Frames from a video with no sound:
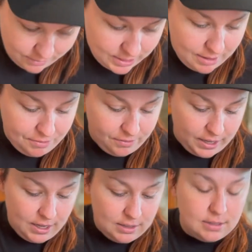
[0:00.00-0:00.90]
they
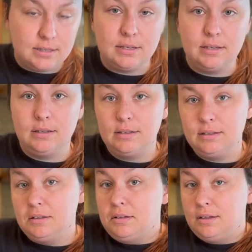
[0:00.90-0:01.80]
fit.
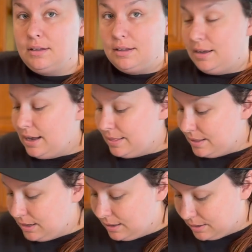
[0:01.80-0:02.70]
And
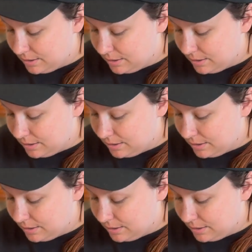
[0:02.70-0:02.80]
they're